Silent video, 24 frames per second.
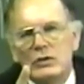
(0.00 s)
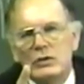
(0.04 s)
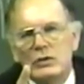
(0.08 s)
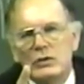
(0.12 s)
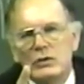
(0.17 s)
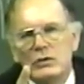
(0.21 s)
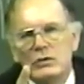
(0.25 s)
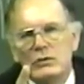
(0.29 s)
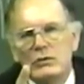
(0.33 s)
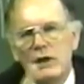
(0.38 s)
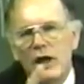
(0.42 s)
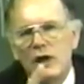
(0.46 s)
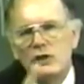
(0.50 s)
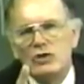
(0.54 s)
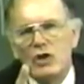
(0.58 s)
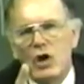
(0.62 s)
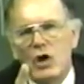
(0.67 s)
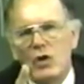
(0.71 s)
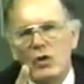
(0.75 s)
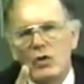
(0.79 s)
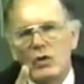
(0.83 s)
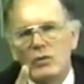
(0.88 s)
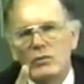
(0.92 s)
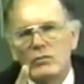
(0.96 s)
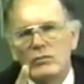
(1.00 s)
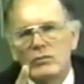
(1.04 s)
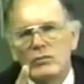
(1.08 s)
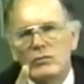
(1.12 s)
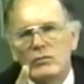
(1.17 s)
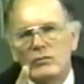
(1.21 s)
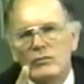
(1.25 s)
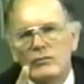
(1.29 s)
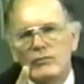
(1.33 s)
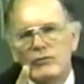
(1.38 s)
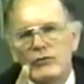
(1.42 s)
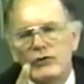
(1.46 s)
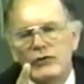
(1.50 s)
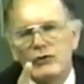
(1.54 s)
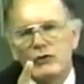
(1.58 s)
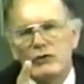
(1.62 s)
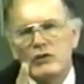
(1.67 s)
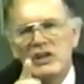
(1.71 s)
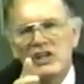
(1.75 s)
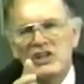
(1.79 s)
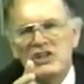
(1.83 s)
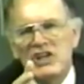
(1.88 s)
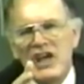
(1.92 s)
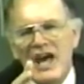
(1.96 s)
That's all.
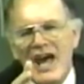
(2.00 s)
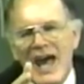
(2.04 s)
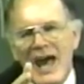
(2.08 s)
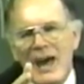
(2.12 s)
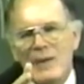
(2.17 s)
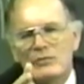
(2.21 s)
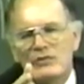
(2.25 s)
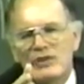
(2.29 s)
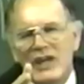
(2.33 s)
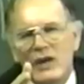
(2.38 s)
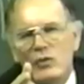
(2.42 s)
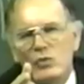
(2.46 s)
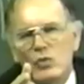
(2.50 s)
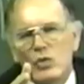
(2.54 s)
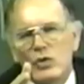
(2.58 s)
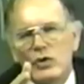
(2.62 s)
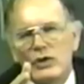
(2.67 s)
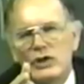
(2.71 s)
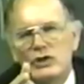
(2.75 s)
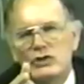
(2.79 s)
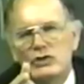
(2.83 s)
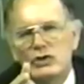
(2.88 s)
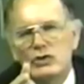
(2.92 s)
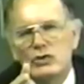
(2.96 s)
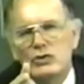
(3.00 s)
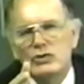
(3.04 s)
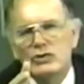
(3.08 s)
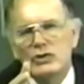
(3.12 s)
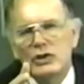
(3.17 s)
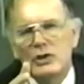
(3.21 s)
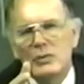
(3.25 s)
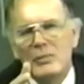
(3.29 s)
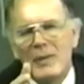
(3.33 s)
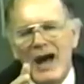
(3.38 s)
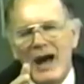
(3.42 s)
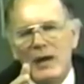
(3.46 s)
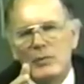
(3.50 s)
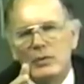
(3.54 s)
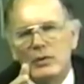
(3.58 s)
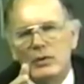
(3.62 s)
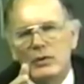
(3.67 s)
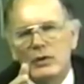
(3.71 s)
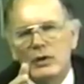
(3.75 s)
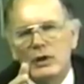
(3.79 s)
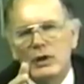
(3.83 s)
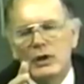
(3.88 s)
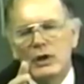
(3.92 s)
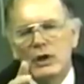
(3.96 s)
Three times that word is used in the Bible.
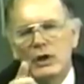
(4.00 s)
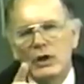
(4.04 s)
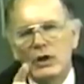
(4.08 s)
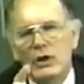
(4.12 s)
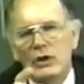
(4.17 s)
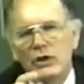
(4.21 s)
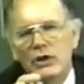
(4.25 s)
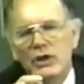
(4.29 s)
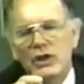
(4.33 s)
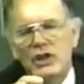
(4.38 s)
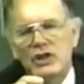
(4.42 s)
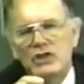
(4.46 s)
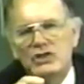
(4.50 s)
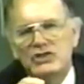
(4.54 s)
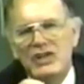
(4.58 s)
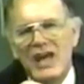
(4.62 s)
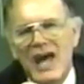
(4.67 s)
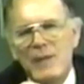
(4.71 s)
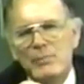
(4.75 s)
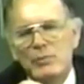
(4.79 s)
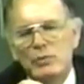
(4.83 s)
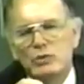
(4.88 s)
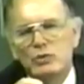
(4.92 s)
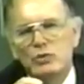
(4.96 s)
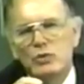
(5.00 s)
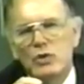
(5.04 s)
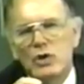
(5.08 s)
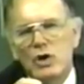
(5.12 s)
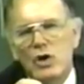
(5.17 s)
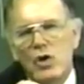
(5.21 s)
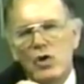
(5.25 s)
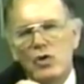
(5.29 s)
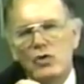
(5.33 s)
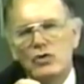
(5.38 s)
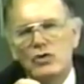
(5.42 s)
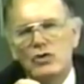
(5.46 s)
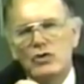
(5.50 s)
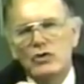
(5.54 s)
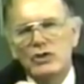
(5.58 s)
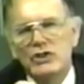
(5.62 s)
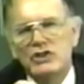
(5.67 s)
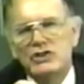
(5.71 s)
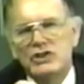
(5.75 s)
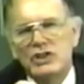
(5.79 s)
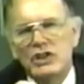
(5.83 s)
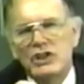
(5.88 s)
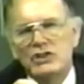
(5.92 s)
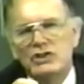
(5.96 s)
The disciples were called
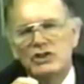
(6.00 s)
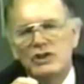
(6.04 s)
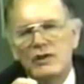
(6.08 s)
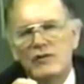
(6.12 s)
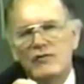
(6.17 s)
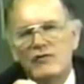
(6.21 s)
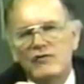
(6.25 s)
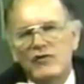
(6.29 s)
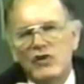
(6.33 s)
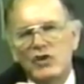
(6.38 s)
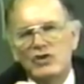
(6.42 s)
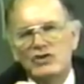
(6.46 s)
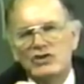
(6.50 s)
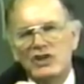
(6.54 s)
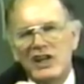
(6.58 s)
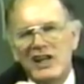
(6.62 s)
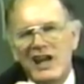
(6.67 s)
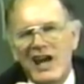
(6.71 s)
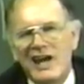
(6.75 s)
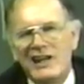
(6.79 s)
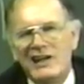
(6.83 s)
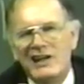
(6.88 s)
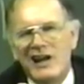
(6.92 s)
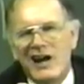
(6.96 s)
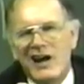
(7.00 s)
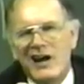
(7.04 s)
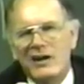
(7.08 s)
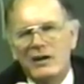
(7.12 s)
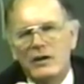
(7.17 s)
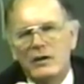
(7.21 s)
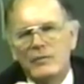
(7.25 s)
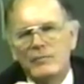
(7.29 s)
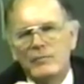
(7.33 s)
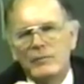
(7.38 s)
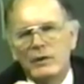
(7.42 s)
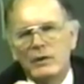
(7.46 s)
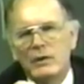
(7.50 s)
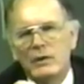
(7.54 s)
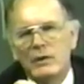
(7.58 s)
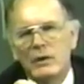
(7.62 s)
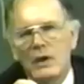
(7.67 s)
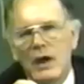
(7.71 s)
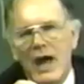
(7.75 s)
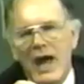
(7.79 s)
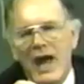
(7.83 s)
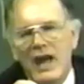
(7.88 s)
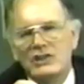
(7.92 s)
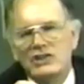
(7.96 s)
Christians first at Antioch,
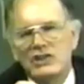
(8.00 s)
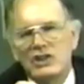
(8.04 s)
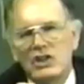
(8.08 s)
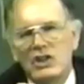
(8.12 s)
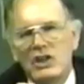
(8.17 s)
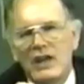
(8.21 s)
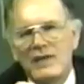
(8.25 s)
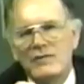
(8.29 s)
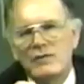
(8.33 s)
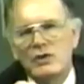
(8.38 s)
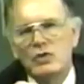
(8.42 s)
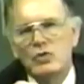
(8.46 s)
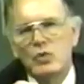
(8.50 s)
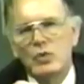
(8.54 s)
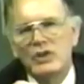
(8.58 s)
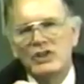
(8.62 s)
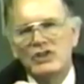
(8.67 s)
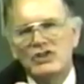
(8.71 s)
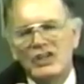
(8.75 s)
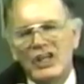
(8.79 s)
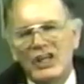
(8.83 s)
Acts 11, 26.